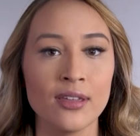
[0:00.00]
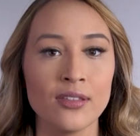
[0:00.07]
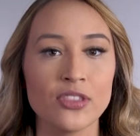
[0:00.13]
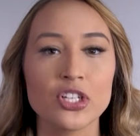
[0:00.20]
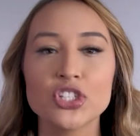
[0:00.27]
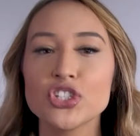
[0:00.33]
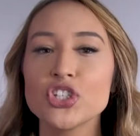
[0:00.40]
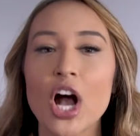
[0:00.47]

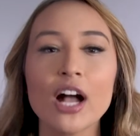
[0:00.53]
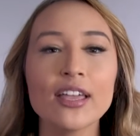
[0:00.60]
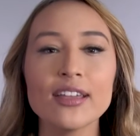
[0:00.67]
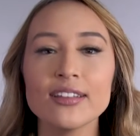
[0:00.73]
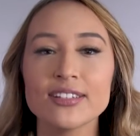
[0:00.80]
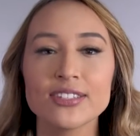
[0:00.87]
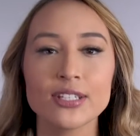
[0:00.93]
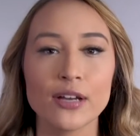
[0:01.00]
The
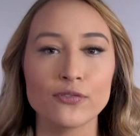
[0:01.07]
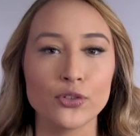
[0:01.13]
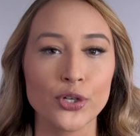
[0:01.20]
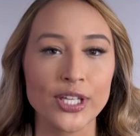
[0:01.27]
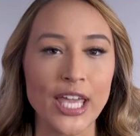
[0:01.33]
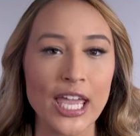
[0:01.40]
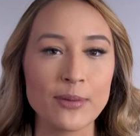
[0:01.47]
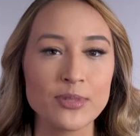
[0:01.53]
shocking
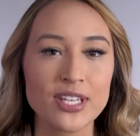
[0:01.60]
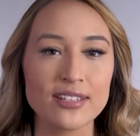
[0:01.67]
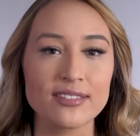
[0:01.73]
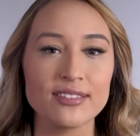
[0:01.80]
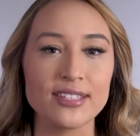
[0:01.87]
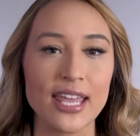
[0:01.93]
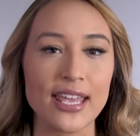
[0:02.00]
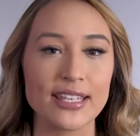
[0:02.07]
discovery came
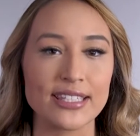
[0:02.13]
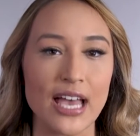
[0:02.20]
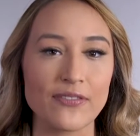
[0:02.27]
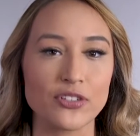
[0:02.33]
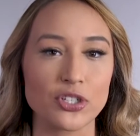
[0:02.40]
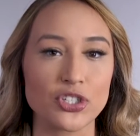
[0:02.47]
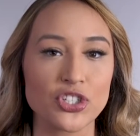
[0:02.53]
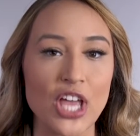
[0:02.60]
just days
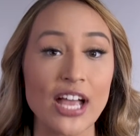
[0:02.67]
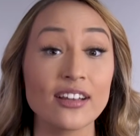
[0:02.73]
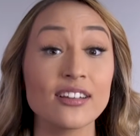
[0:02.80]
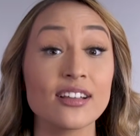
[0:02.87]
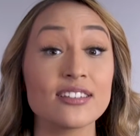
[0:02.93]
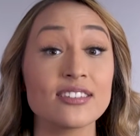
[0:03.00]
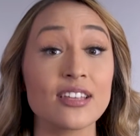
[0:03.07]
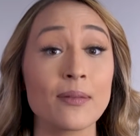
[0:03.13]
after
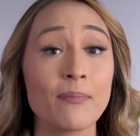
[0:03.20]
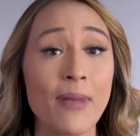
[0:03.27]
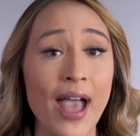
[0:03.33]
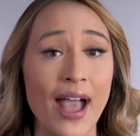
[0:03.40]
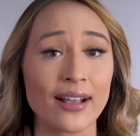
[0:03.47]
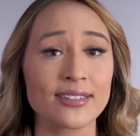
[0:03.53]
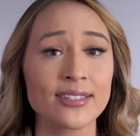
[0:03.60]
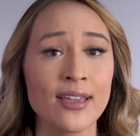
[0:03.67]
Shacknai's son
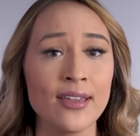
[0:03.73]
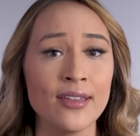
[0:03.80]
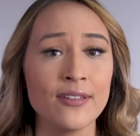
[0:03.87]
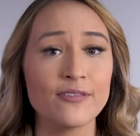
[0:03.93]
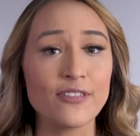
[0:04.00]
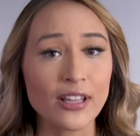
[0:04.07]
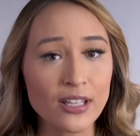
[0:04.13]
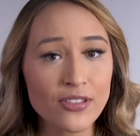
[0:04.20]
Max
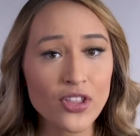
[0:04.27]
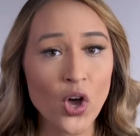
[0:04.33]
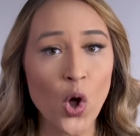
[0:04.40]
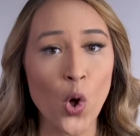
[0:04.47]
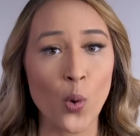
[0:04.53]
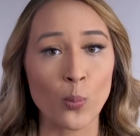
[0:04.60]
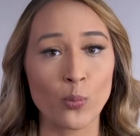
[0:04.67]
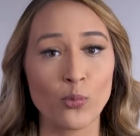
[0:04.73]
fell in the
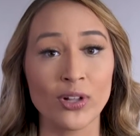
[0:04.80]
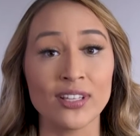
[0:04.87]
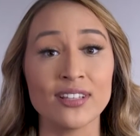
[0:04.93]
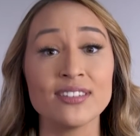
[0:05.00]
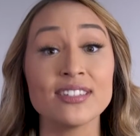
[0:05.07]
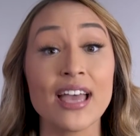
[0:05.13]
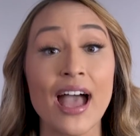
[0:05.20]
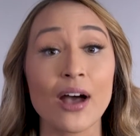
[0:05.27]
home while
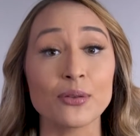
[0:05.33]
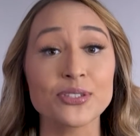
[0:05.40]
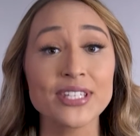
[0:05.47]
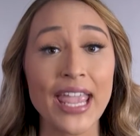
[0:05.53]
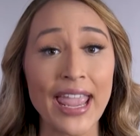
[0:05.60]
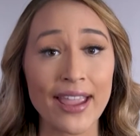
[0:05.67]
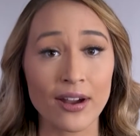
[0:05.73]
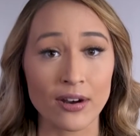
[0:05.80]
in Zahau's
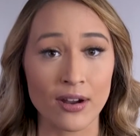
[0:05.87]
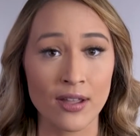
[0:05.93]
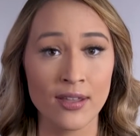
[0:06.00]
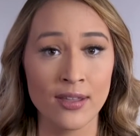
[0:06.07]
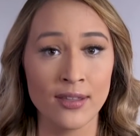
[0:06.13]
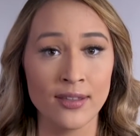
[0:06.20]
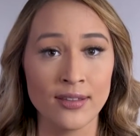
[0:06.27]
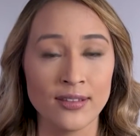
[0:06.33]
care.
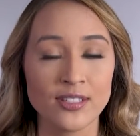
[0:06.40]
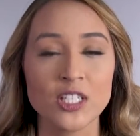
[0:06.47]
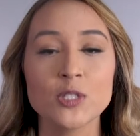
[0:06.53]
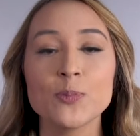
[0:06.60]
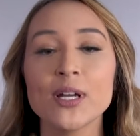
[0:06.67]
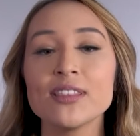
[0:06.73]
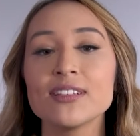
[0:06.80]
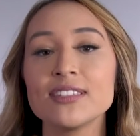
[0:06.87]

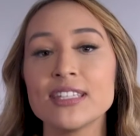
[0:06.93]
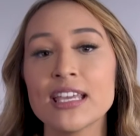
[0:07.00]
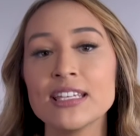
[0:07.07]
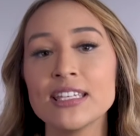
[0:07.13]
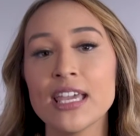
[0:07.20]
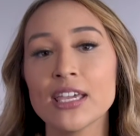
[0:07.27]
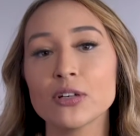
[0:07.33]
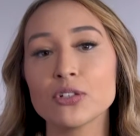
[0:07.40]
Despite the San
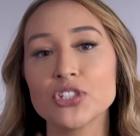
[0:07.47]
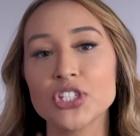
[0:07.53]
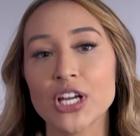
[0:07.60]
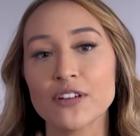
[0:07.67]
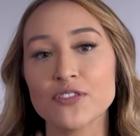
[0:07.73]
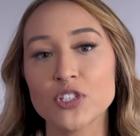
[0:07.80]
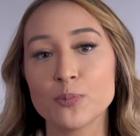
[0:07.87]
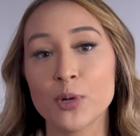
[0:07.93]
Diego
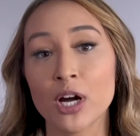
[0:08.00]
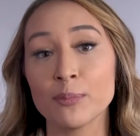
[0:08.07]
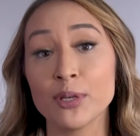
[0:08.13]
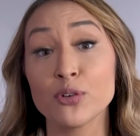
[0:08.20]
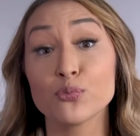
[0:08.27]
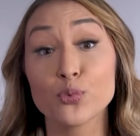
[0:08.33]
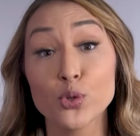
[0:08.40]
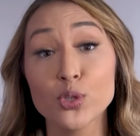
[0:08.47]
Sheriff's
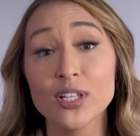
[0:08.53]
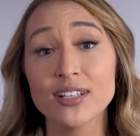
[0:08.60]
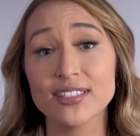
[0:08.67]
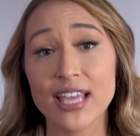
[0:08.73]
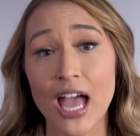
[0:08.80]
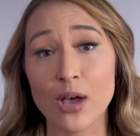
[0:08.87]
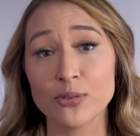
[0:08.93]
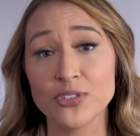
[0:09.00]
Department ruling
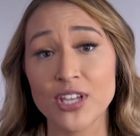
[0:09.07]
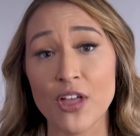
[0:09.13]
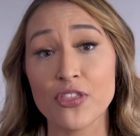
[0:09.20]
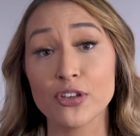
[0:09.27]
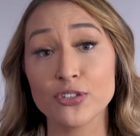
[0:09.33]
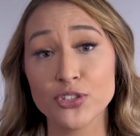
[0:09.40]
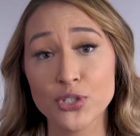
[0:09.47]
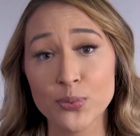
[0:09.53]
Zahau's
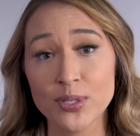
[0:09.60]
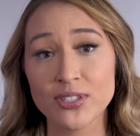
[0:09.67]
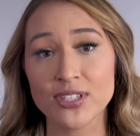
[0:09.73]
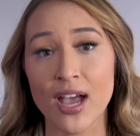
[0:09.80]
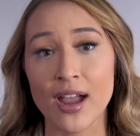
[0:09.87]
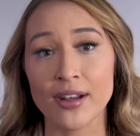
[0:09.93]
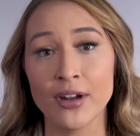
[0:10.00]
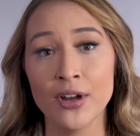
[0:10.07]
death a
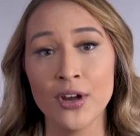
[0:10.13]
suicide,